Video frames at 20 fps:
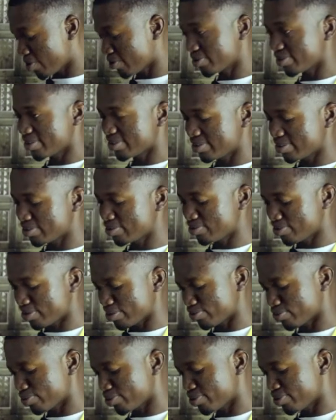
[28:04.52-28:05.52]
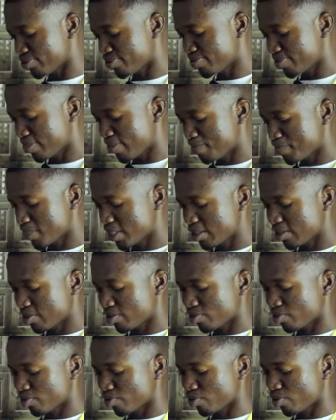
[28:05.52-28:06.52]
I was teaching to as well.
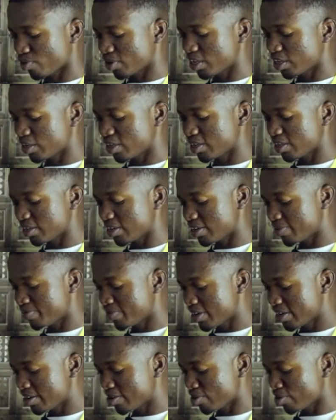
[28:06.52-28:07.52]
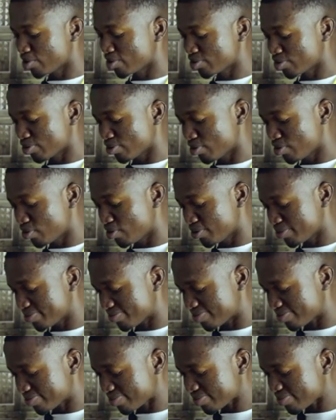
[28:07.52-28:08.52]
So the man also
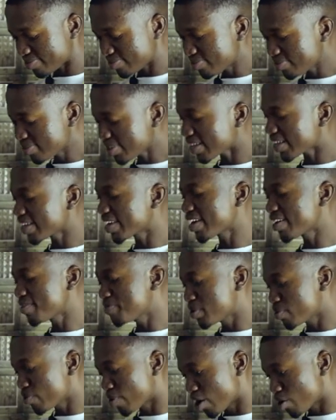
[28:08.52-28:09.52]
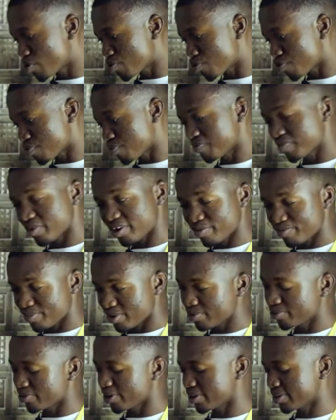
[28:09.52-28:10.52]
gave me one room, very
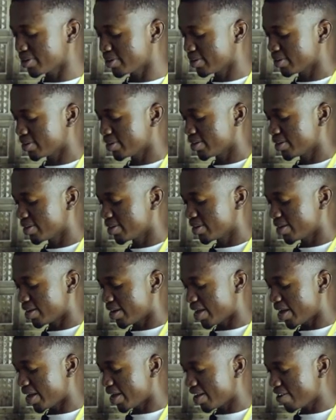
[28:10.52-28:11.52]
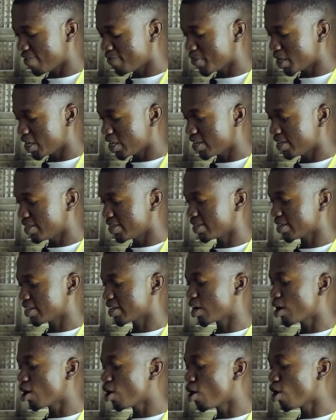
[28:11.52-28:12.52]
big one,
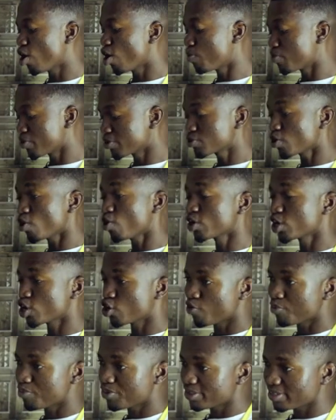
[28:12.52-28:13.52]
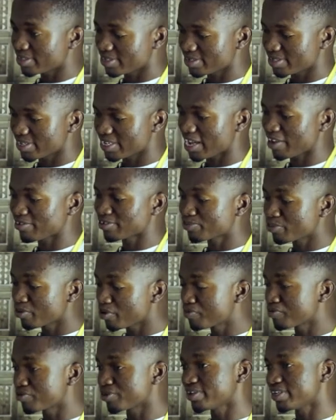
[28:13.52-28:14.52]
and brought all the computers that I was
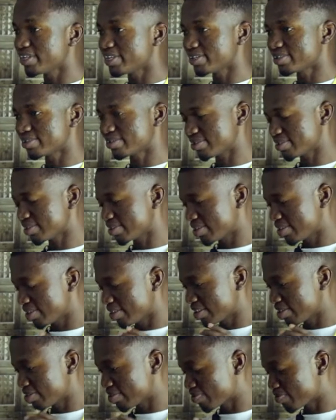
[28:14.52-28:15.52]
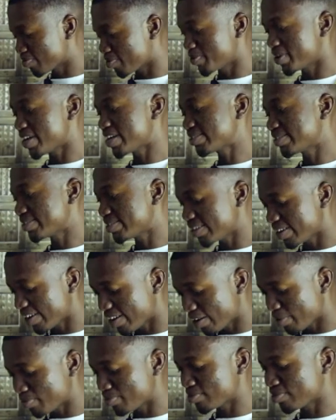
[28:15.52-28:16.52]
poor for years, mm-hmm, from the ICT
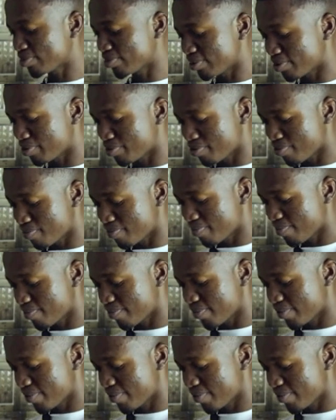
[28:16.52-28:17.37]
lab to the room.